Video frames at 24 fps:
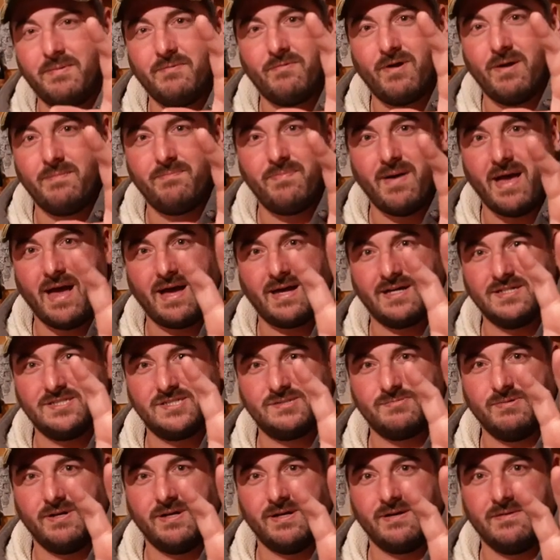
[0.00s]
be right back, I
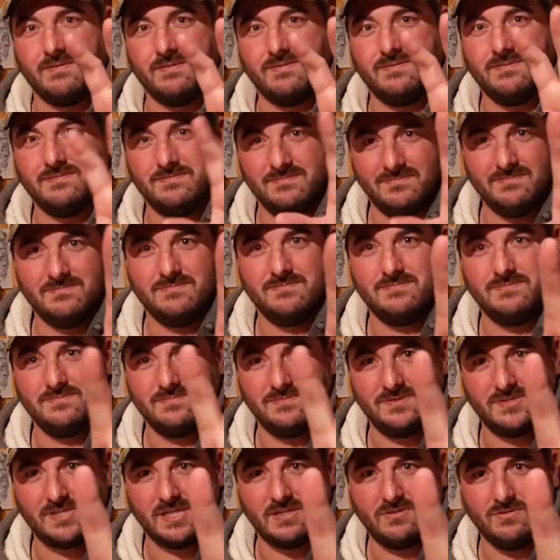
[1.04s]
swear.
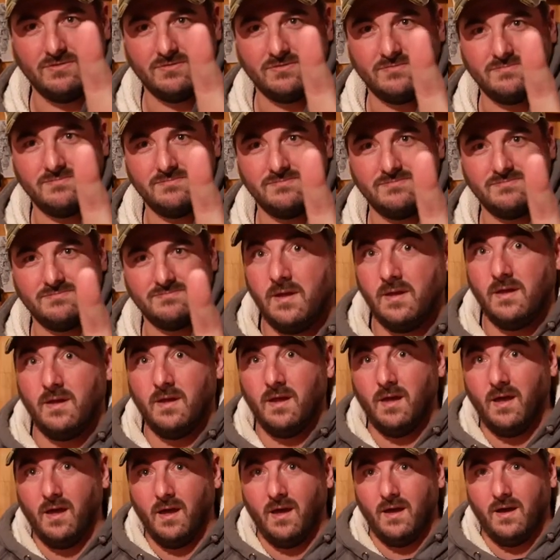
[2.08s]
Stay tuned.
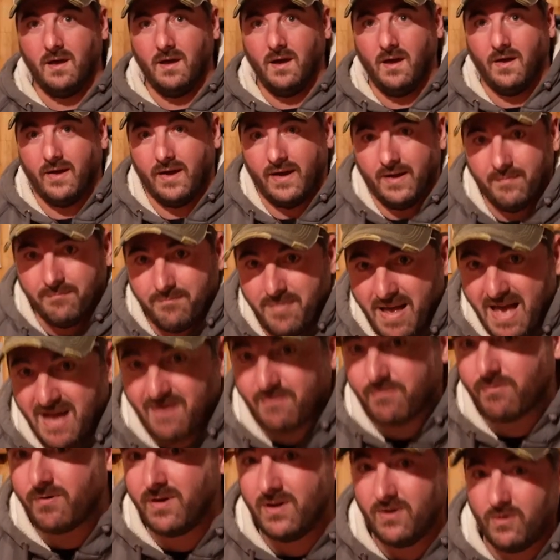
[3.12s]
All right, I'm back
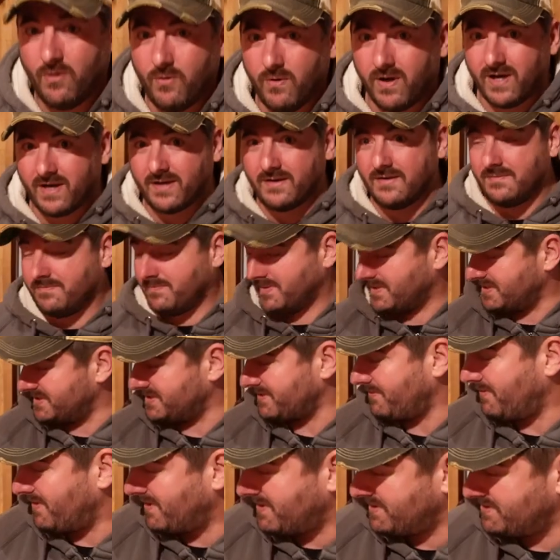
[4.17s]
real quick because I
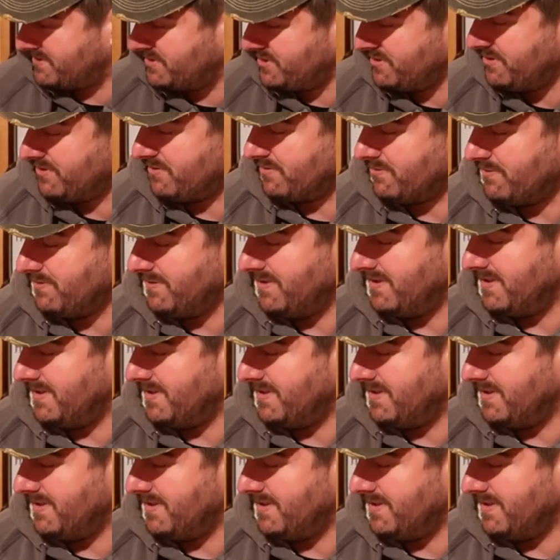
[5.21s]
wanted you